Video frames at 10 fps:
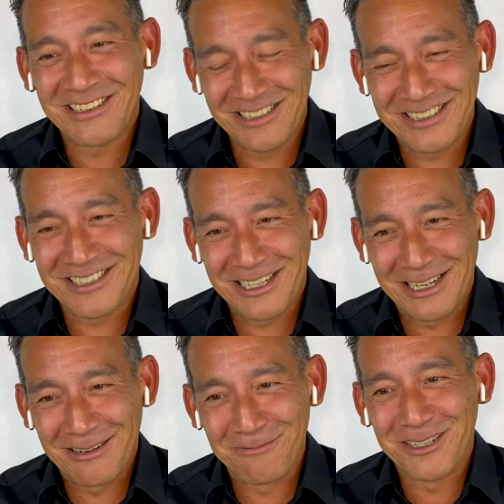Good
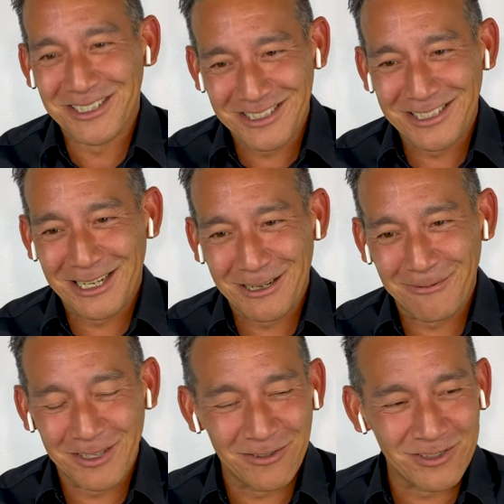job.
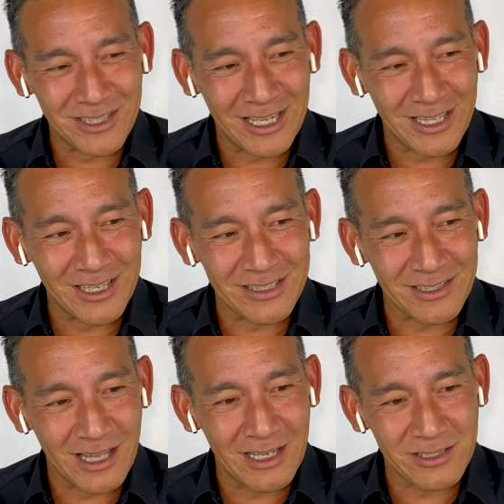And it was, I think,
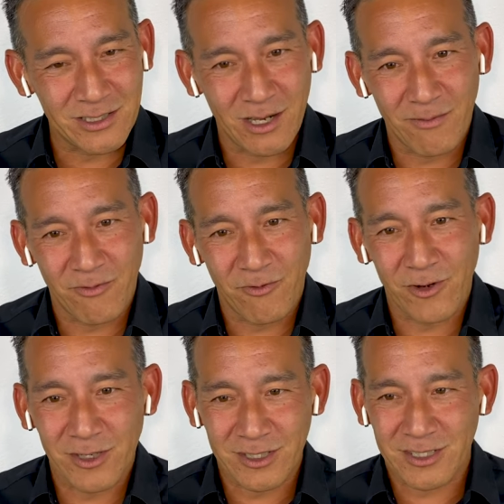his last job
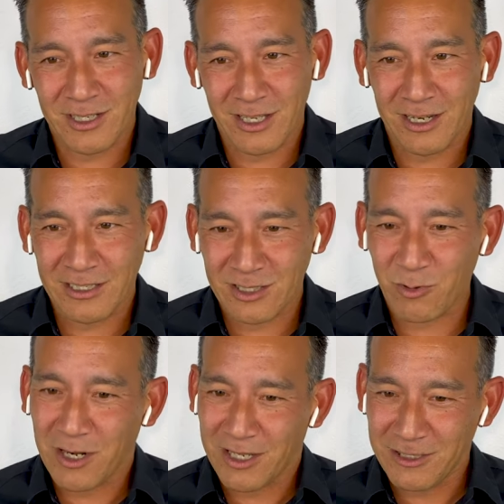for in his
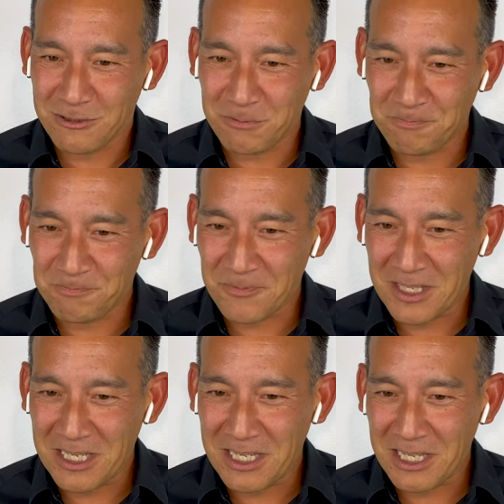20s.
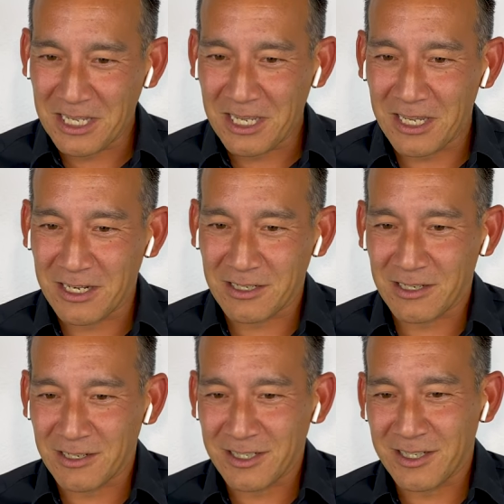And
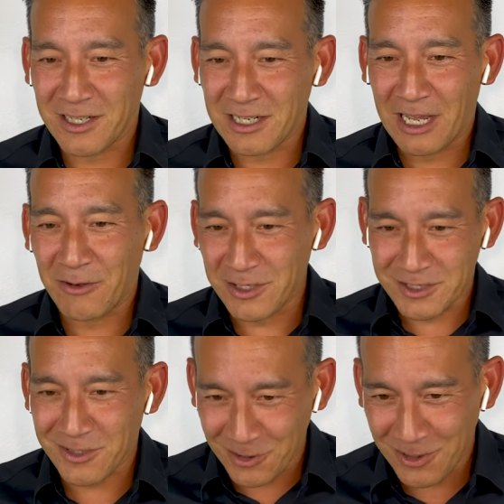now
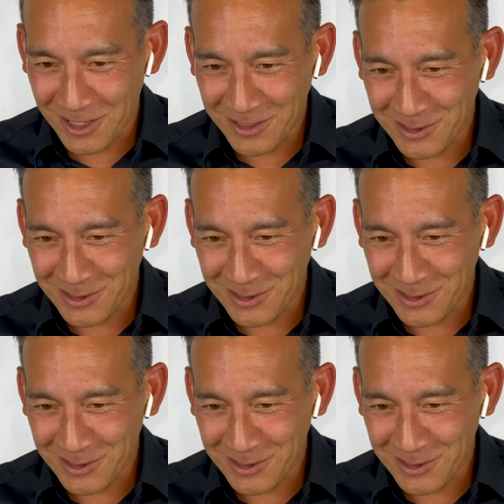he's 30.